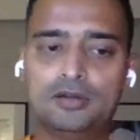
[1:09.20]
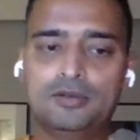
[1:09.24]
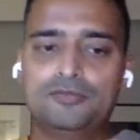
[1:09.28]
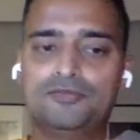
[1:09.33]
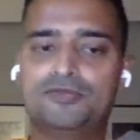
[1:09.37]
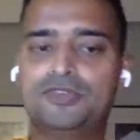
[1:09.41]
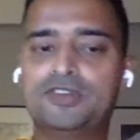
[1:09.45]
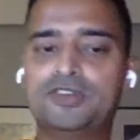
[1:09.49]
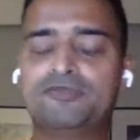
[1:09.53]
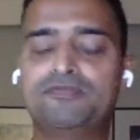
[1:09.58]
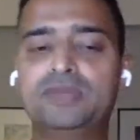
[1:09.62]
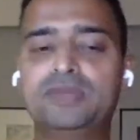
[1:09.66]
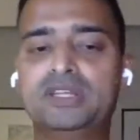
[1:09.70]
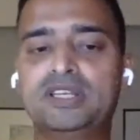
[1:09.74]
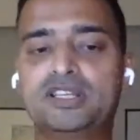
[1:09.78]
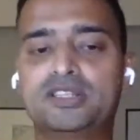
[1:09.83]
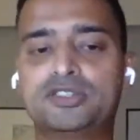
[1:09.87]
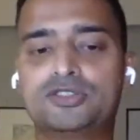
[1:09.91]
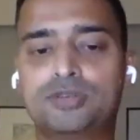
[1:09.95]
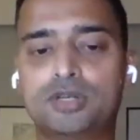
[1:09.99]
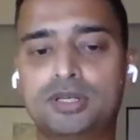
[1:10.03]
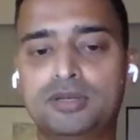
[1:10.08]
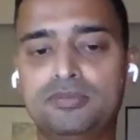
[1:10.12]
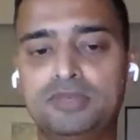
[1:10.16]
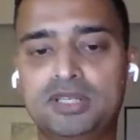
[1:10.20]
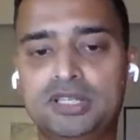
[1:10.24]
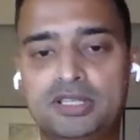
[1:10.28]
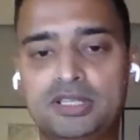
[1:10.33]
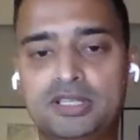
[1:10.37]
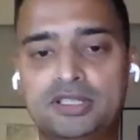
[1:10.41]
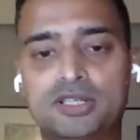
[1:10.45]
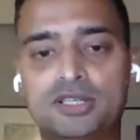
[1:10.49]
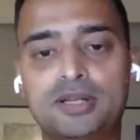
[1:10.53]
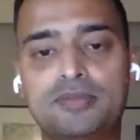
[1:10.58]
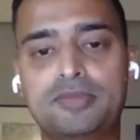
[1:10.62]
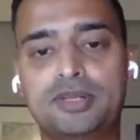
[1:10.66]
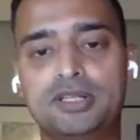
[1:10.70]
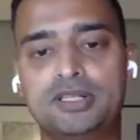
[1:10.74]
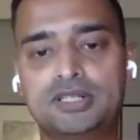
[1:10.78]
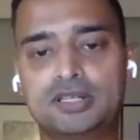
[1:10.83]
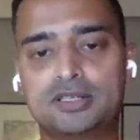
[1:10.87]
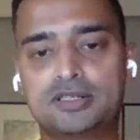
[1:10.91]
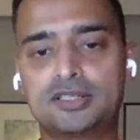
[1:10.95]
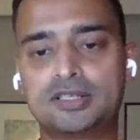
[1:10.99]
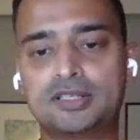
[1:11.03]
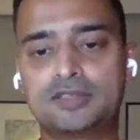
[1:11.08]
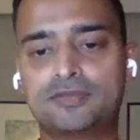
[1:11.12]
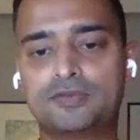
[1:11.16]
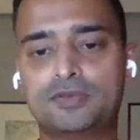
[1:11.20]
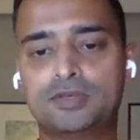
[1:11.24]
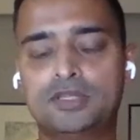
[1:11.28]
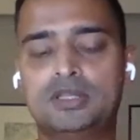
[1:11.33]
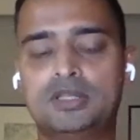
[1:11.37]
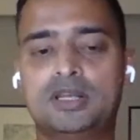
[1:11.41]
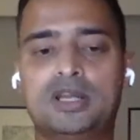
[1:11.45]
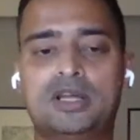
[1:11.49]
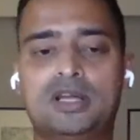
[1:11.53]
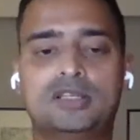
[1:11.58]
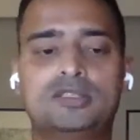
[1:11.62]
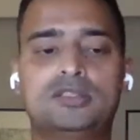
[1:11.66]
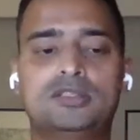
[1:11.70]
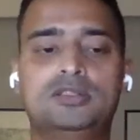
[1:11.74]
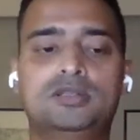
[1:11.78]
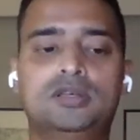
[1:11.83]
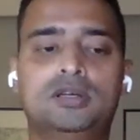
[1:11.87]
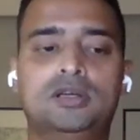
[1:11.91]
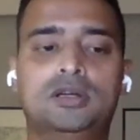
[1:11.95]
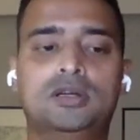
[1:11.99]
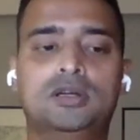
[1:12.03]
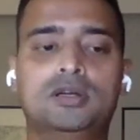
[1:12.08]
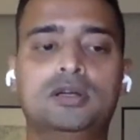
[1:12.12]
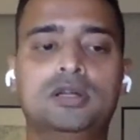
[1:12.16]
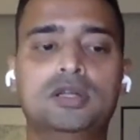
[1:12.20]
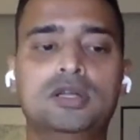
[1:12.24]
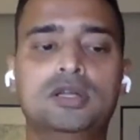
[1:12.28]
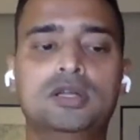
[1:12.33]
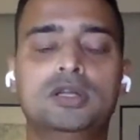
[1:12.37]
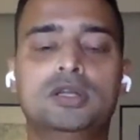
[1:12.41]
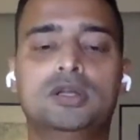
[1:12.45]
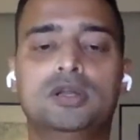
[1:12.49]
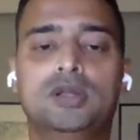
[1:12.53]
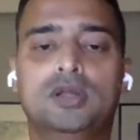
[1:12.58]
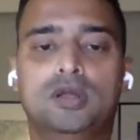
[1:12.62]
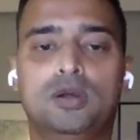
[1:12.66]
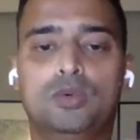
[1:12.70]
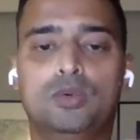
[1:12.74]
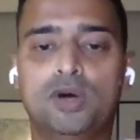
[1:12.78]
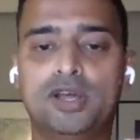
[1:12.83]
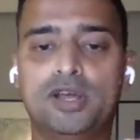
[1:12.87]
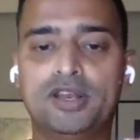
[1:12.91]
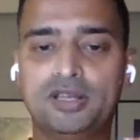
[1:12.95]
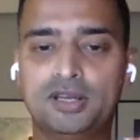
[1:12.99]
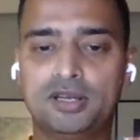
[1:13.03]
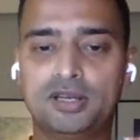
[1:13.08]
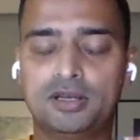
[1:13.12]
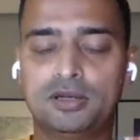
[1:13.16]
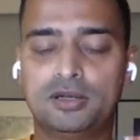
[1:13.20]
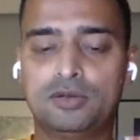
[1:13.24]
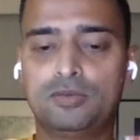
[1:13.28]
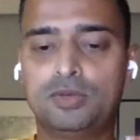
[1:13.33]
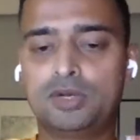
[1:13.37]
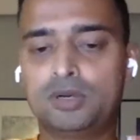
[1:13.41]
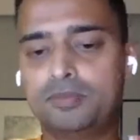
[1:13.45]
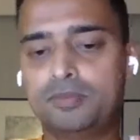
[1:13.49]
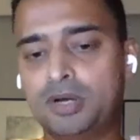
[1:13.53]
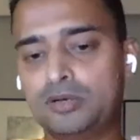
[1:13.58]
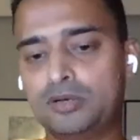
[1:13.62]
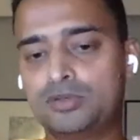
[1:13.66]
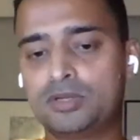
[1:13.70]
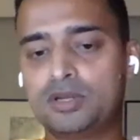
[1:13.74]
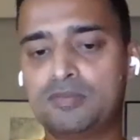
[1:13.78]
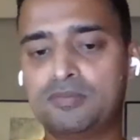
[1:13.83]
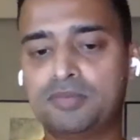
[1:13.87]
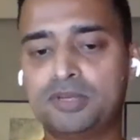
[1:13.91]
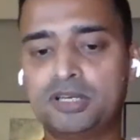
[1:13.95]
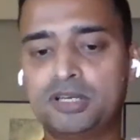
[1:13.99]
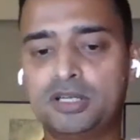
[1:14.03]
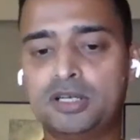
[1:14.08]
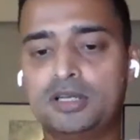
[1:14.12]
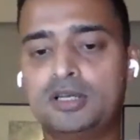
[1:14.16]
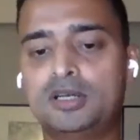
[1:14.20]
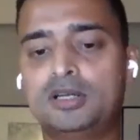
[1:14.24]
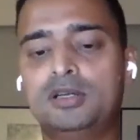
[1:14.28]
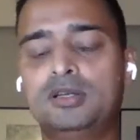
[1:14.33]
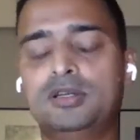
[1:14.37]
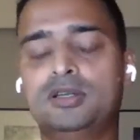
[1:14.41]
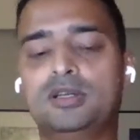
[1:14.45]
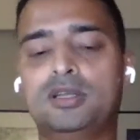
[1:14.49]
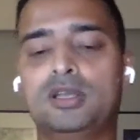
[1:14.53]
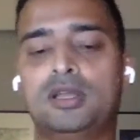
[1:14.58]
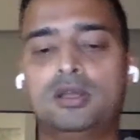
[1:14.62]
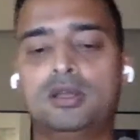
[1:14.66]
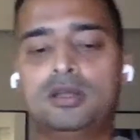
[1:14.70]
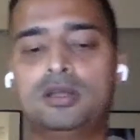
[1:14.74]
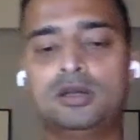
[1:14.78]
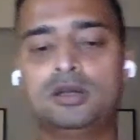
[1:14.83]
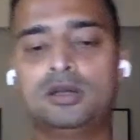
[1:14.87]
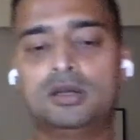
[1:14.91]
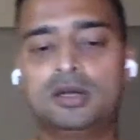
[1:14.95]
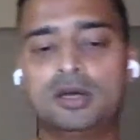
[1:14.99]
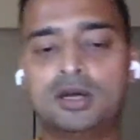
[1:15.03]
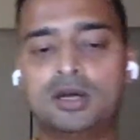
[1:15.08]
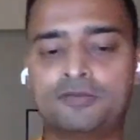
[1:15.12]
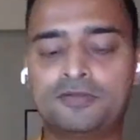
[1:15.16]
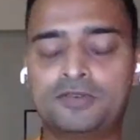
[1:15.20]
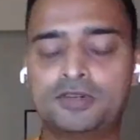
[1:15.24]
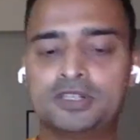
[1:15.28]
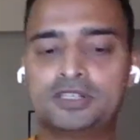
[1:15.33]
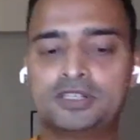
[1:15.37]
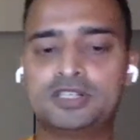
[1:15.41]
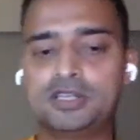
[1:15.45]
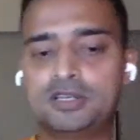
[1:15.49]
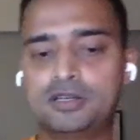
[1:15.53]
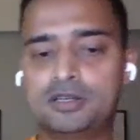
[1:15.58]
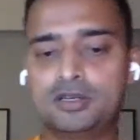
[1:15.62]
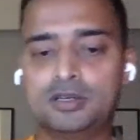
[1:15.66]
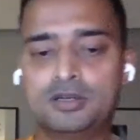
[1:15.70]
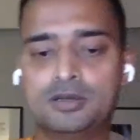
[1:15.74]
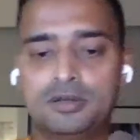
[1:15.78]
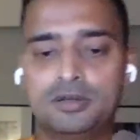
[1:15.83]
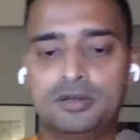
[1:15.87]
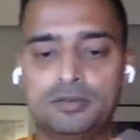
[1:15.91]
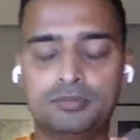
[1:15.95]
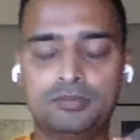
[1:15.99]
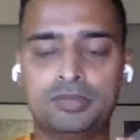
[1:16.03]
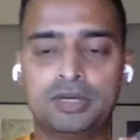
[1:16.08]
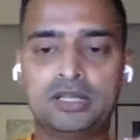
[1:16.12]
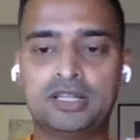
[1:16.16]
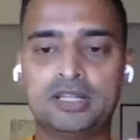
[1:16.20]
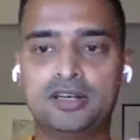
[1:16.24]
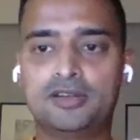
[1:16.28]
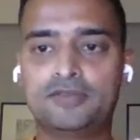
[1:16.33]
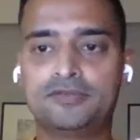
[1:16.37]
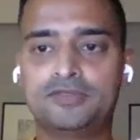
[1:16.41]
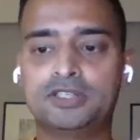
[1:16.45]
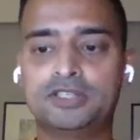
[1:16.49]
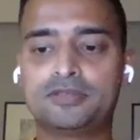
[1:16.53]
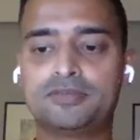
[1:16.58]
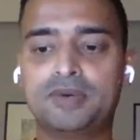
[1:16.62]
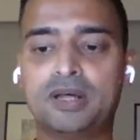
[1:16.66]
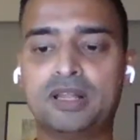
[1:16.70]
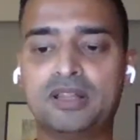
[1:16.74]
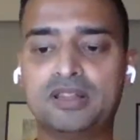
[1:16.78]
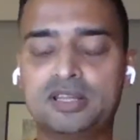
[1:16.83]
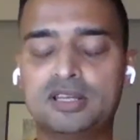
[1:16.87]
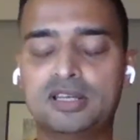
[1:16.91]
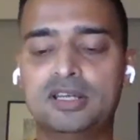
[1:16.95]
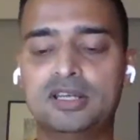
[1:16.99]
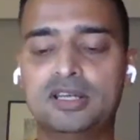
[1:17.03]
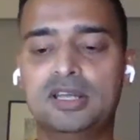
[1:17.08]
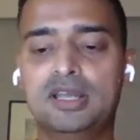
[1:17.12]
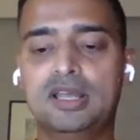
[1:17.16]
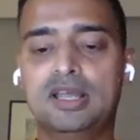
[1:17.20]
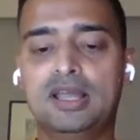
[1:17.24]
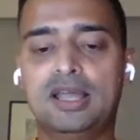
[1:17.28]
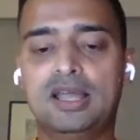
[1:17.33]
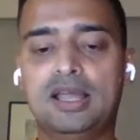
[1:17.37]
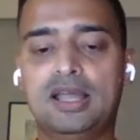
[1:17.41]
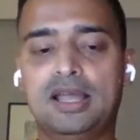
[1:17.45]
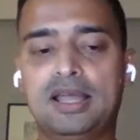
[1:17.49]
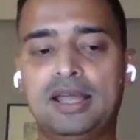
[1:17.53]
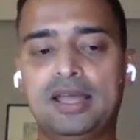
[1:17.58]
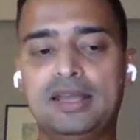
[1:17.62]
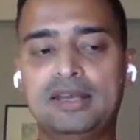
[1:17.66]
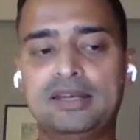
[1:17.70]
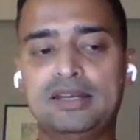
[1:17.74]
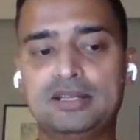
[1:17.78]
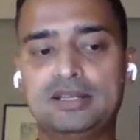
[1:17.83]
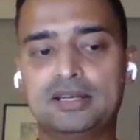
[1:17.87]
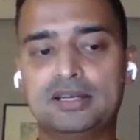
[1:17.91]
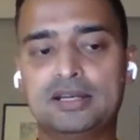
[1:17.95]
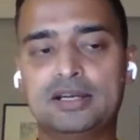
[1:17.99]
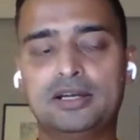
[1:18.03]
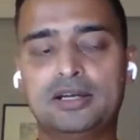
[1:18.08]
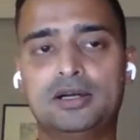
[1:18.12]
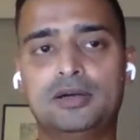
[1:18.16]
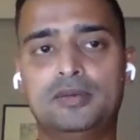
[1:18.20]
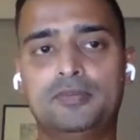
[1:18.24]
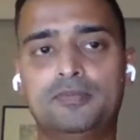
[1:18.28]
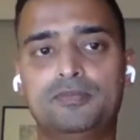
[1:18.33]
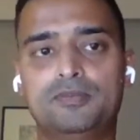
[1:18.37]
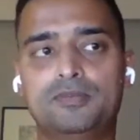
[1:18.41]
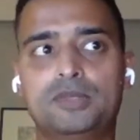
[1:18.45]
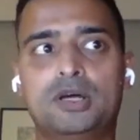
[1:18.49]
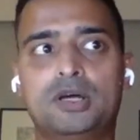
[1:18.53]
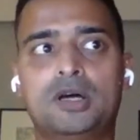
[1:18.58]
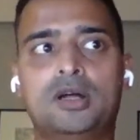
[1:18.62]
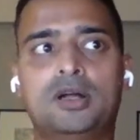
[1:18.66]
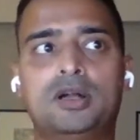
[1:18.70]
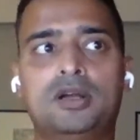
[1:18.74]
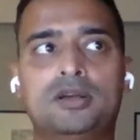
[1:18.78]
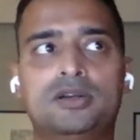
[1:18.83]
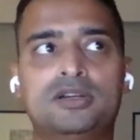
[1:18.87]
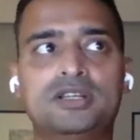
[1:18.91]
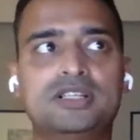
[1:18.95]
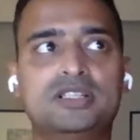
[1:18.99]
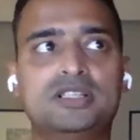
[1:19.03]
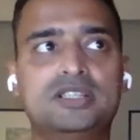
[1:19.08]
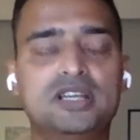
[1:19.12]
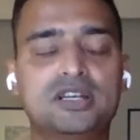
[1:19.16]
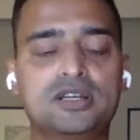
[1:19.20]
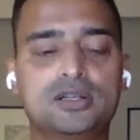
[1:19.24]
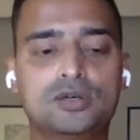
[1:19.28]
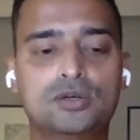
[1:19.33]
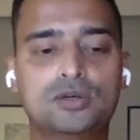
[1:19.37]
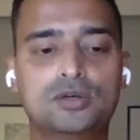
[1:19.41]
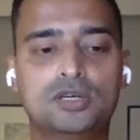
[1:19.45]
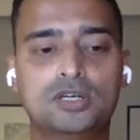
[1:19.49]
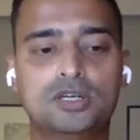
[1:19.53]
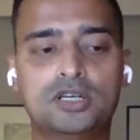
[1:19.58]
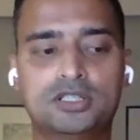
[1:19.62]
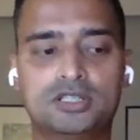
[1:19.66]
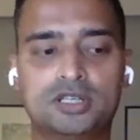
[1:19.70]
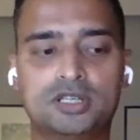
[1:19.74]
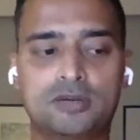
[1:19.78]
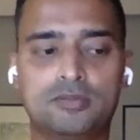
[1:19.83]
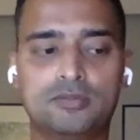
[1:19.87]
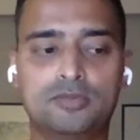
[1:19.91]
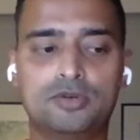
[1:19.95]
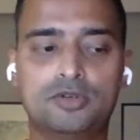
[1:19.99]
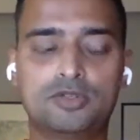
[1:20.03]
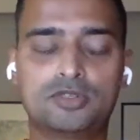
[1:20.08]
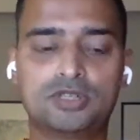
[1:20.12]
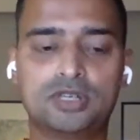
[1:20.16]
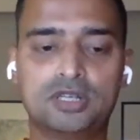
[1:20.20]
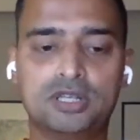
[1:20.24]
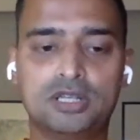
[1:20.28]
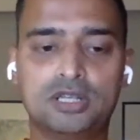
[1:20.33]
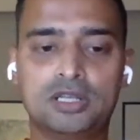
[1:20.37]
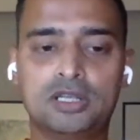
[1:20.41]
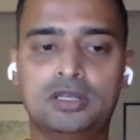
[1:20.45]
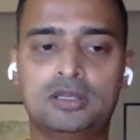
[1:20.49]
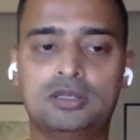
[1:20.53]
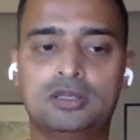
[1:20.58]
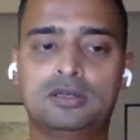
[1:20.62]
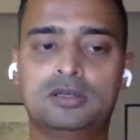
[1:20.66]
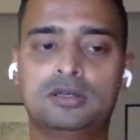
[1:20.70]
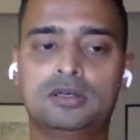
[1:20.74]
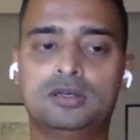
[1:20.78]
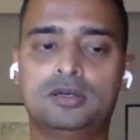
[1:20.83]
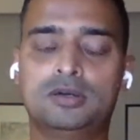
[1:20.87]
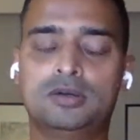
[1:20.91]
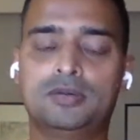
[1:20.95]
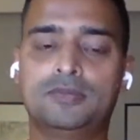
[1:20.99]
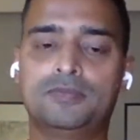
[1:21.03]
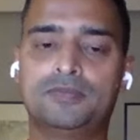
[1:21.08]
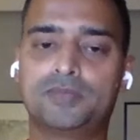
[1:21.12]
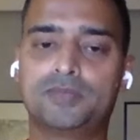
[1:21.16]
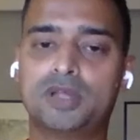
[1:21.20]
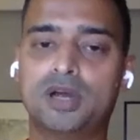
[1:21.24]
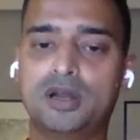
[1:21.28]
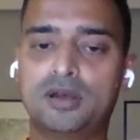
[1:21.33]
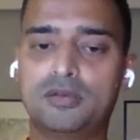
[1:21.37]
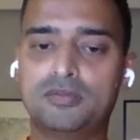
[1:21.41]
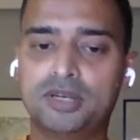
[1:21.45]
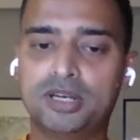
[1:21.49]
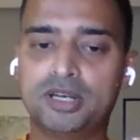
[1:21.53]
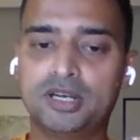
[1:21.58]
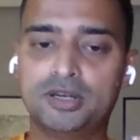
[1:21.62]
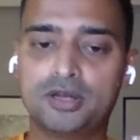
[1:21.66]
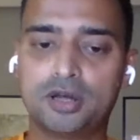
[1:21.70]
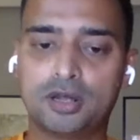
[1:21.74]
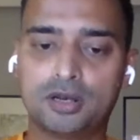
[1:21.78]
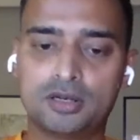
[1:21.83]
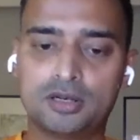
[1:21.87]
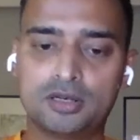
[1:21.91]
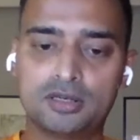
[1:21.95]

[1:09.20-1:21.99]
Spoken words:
we've been extremely successful in the last 1 year. We're about to complete our first year by the end of this month, and our recent cohorts are mostly $100 million